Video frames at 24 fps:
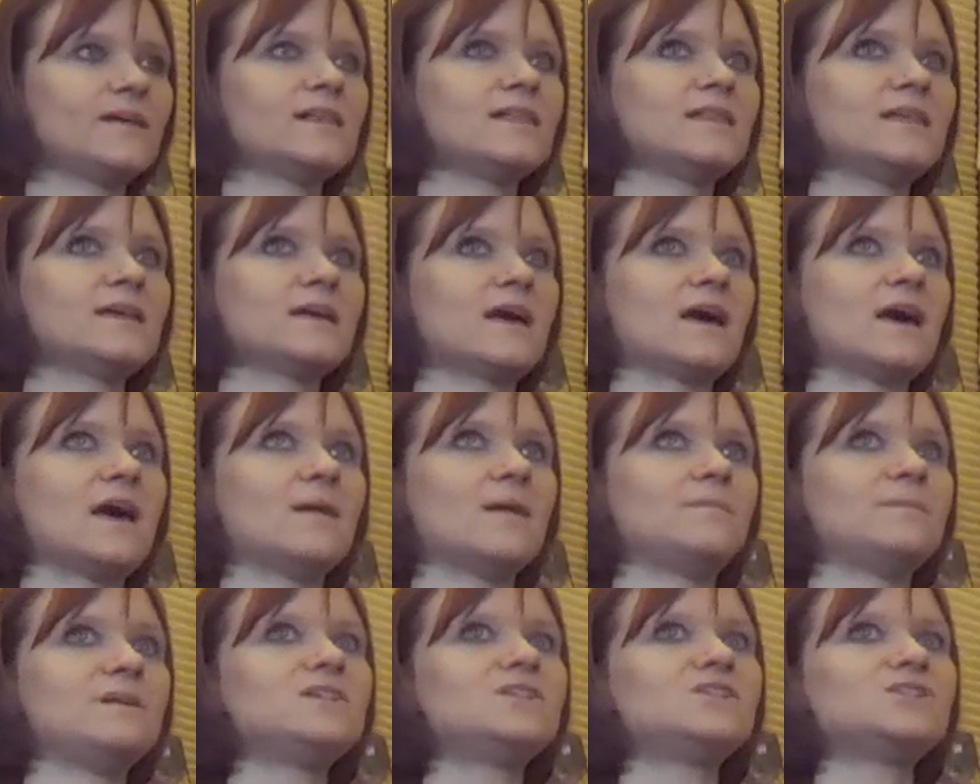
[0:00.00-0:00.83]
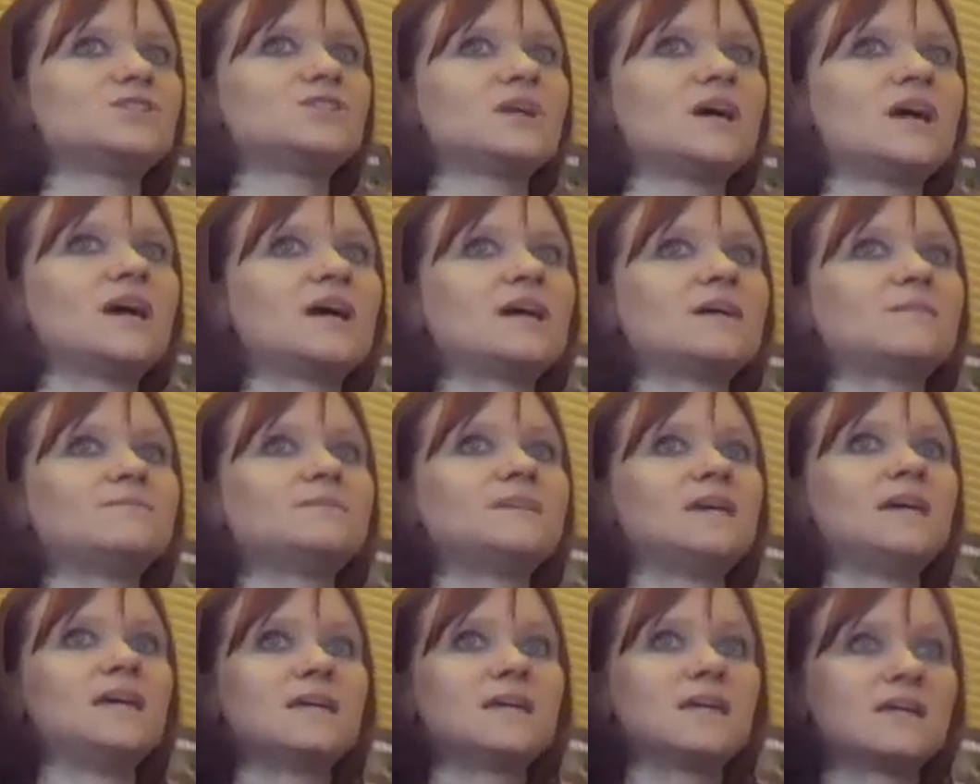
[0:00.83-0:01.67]
filling up each time,
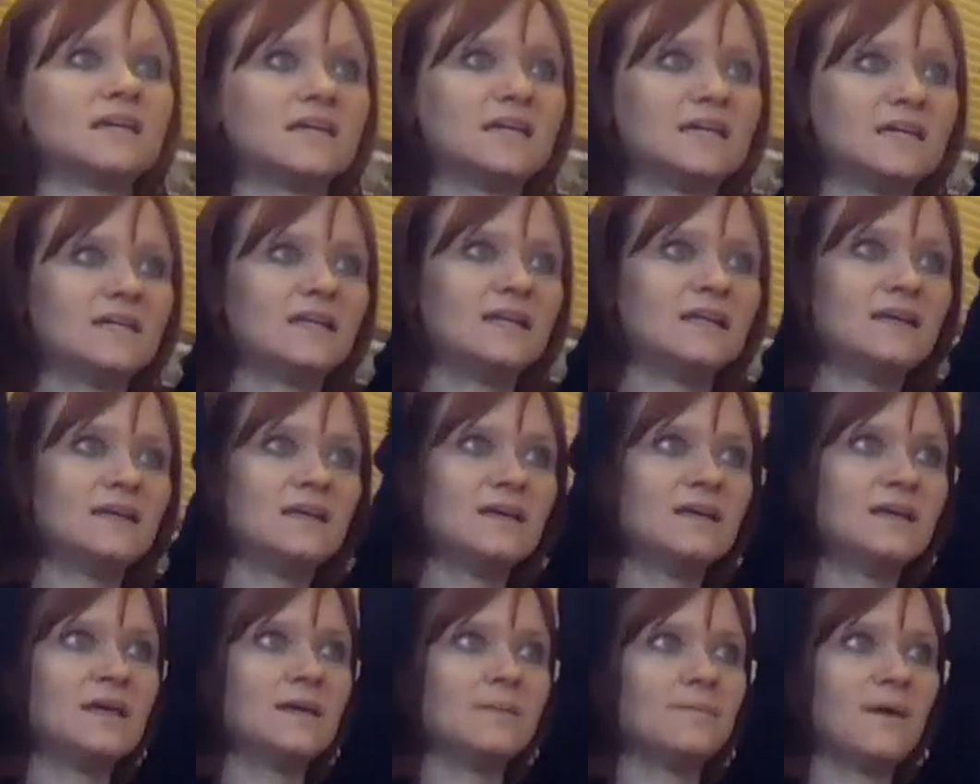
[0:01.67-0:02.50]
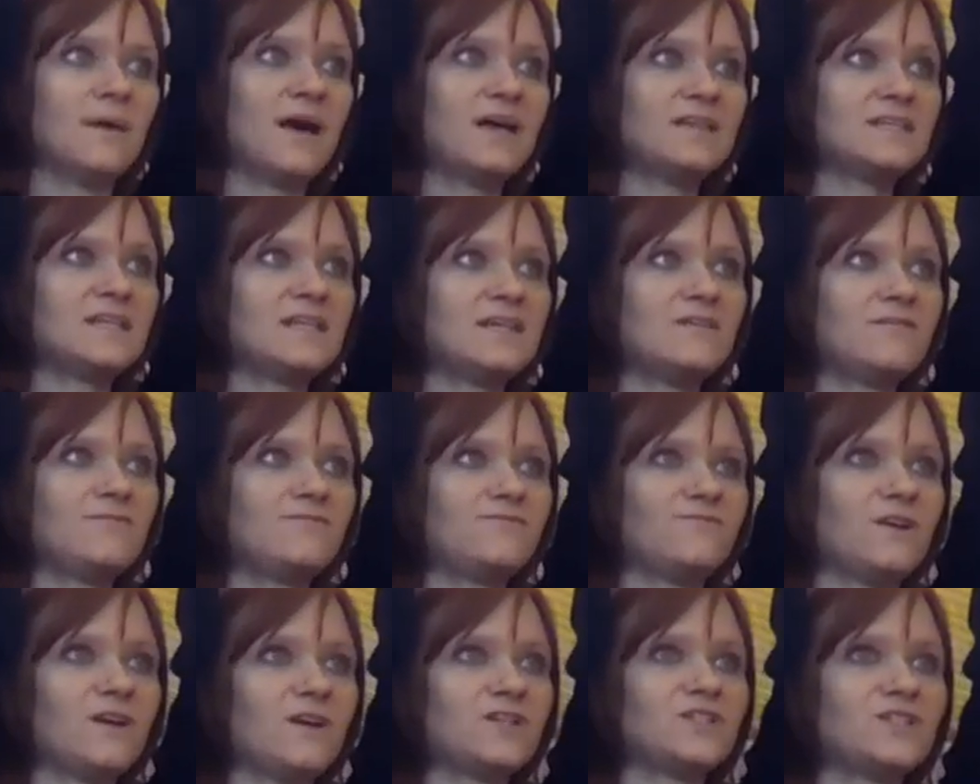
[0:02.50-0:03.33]
taking in
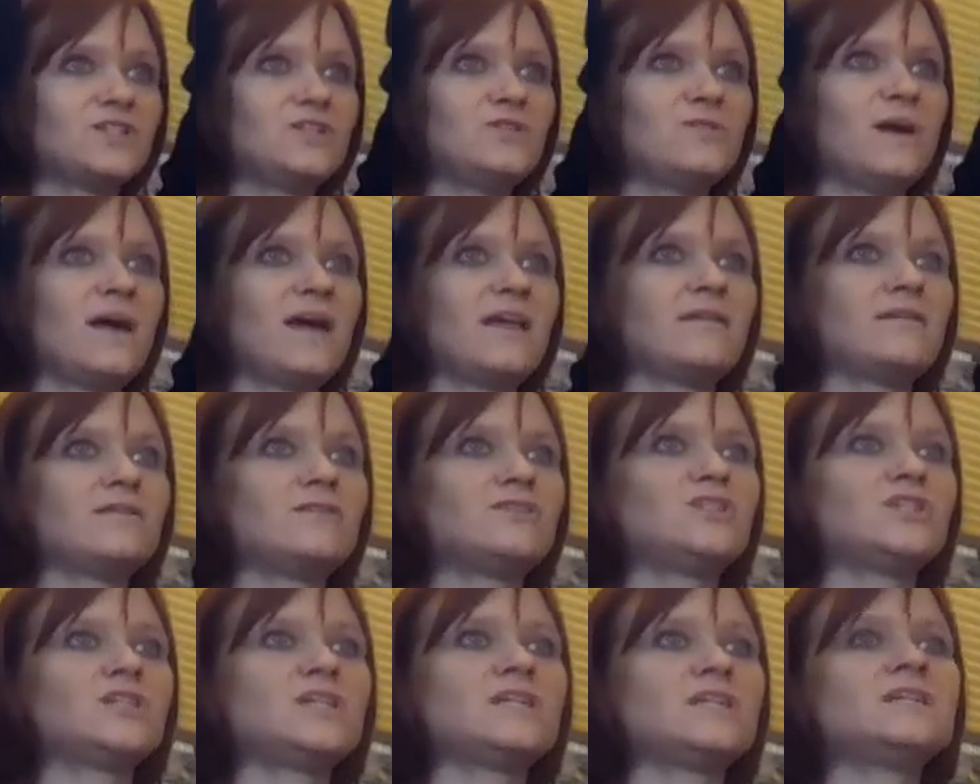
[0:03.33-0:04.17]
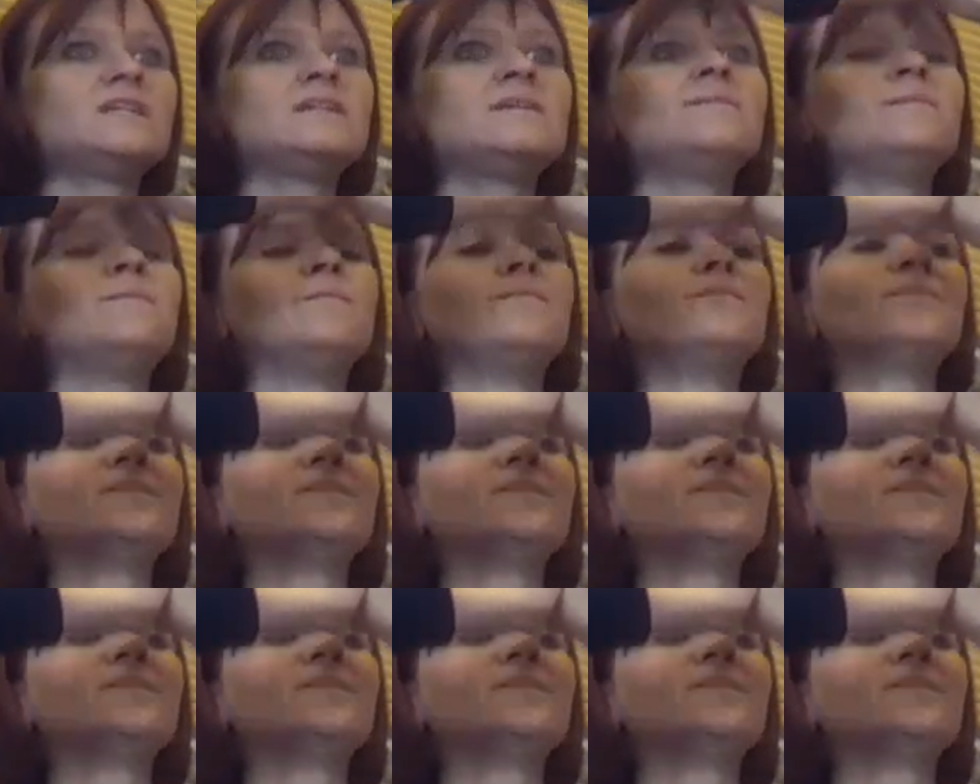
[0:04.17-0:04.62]
positive, fresh new energy.